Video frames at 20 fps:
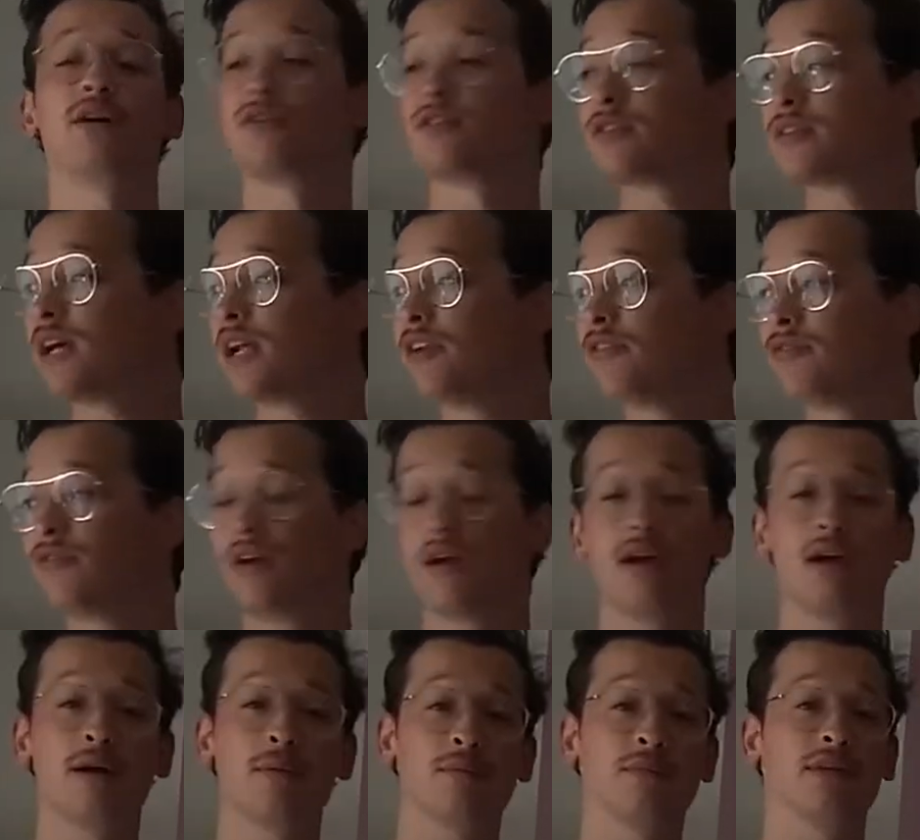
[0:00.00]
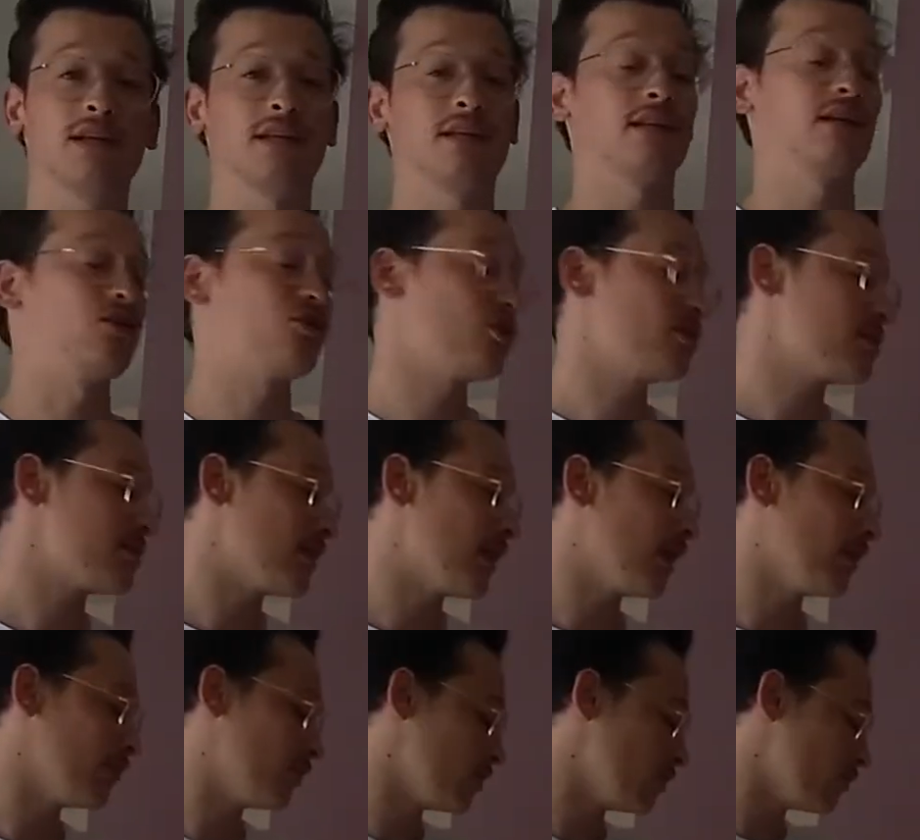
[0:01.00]
yourself, but they just
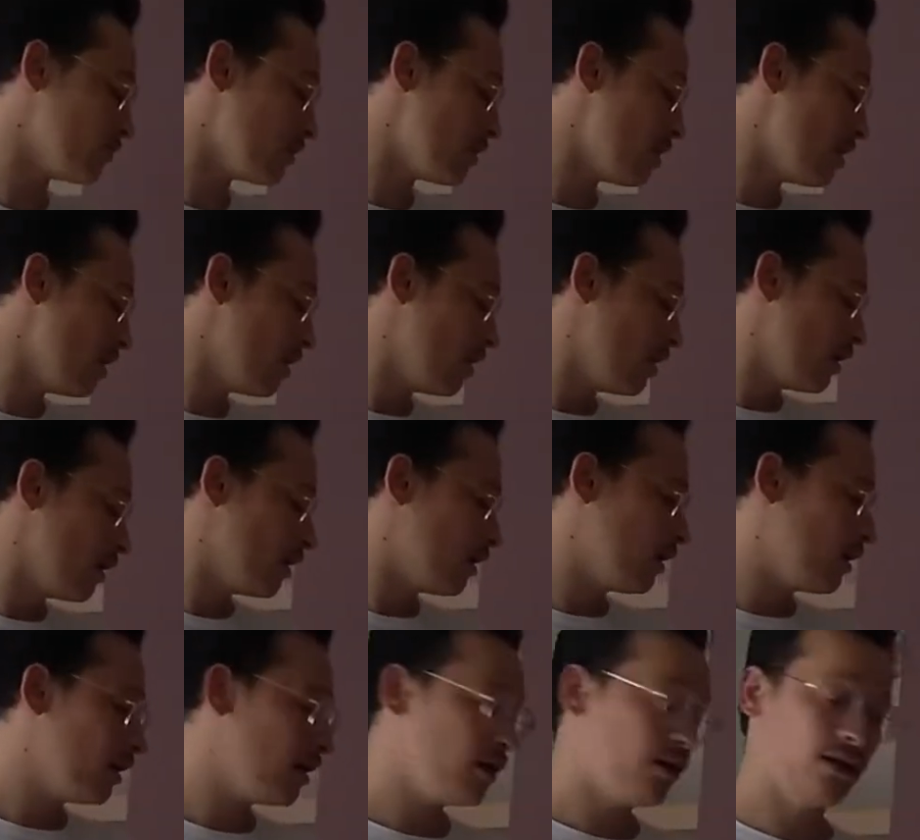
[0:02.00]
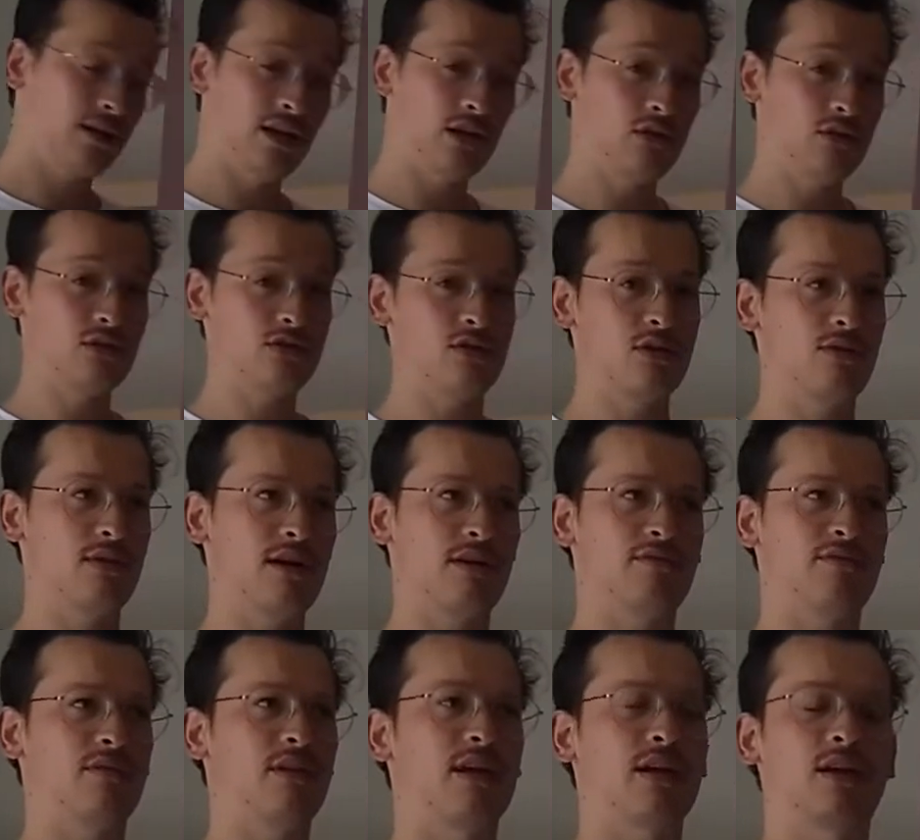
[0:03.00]
help you. They also
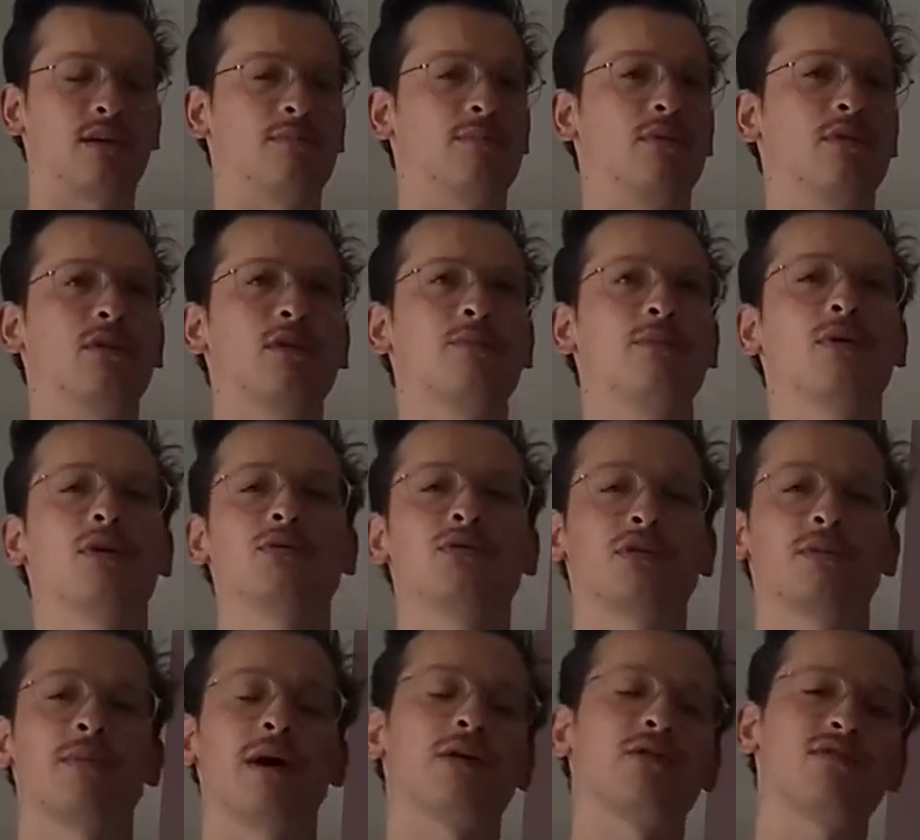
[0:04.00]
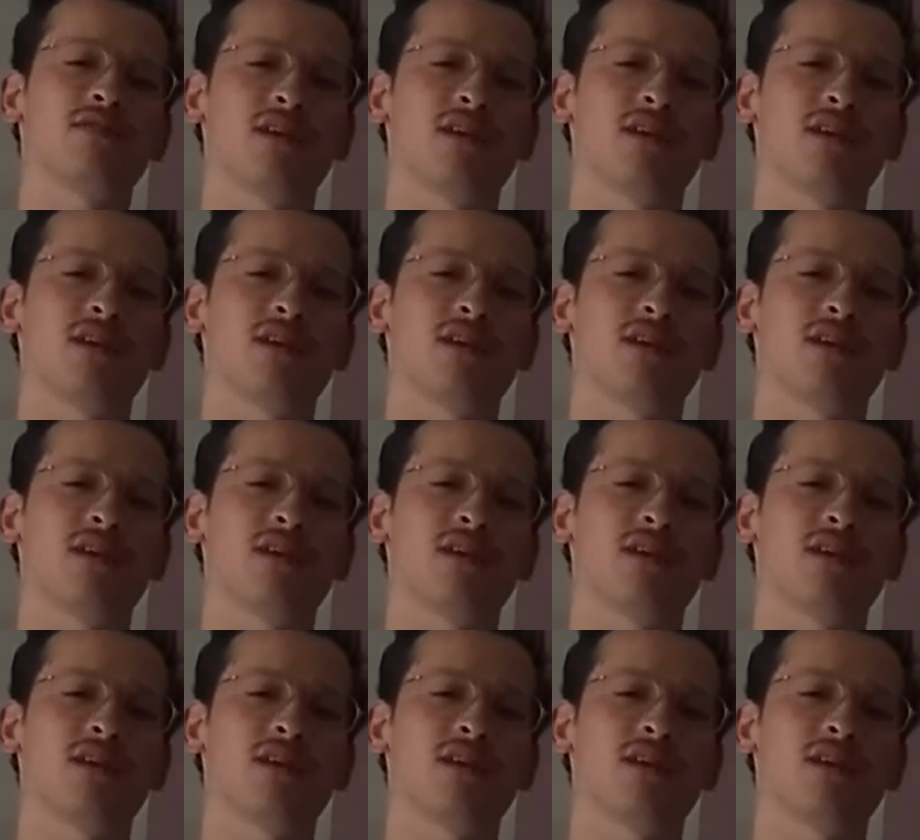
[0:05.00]
have like a blog post about